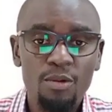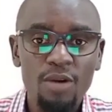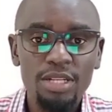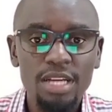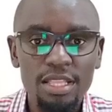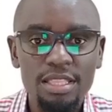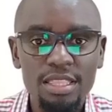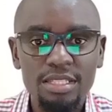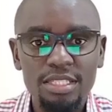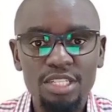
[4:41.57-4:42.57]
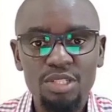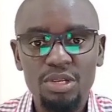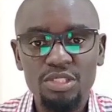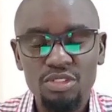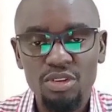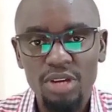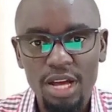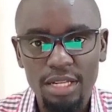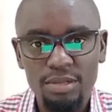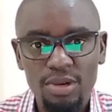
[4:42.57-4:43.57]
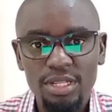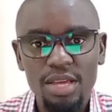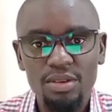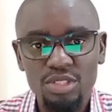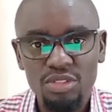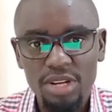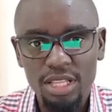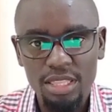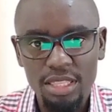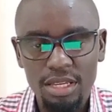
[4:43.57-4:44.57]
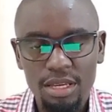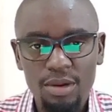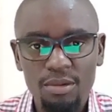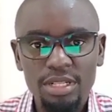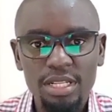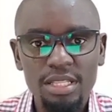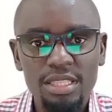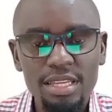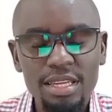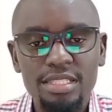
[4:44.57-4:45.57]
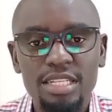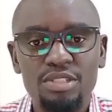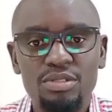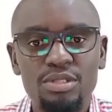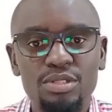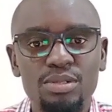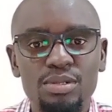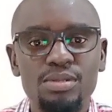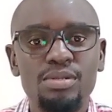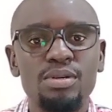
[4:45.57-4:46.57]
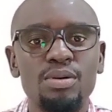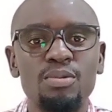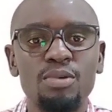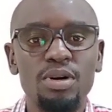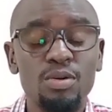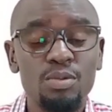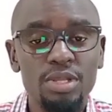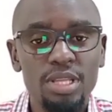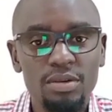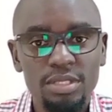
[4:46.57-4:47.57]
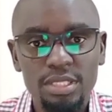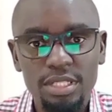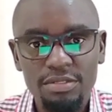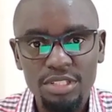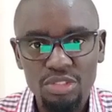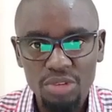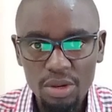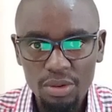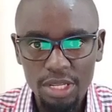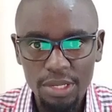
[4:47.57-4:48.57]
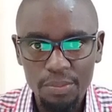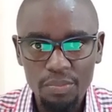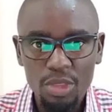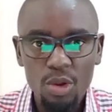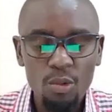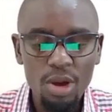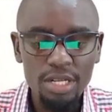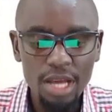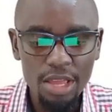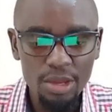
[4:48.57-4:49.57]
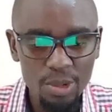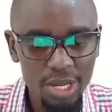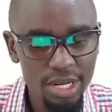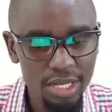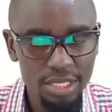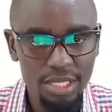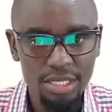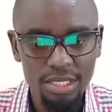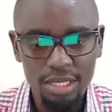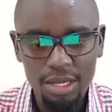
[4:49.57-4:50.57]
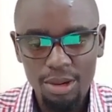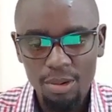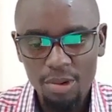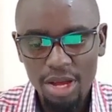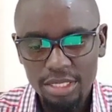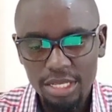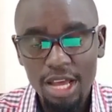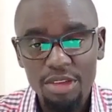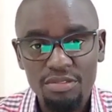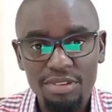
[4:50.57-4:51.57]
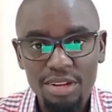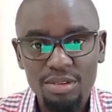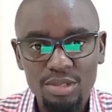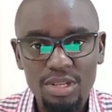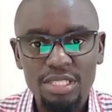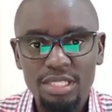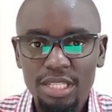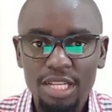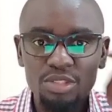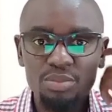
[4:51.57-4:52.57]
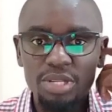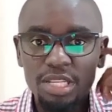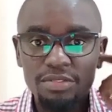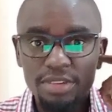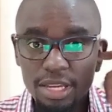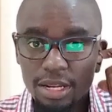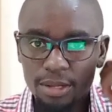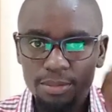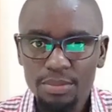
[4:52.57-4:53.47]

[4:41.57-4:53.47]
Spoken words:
What are the things that you are strong at? What are your strengths? What are the things that you do well without even struggling? What are your weaknesses? What are your values? What is it that you believe in?